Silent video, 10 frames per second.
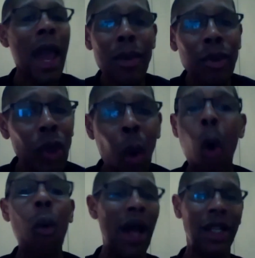He was
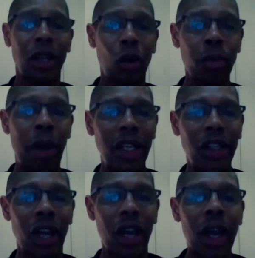always a good
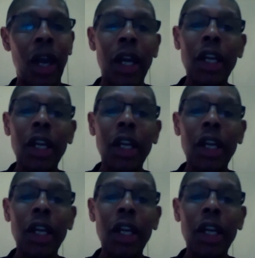manager.